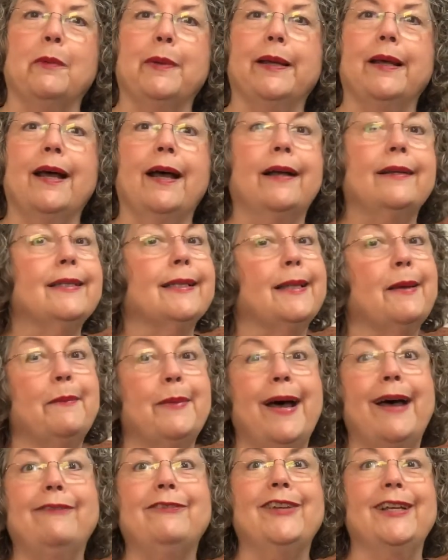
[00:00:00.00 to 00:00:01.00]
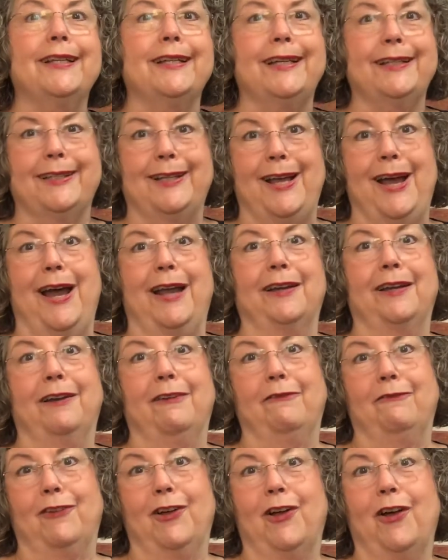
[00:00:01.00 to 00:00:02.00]
because the mafia has gotten
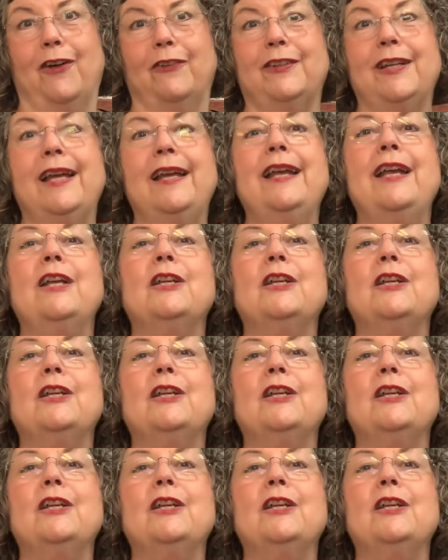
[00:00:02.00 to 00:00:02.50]
involved.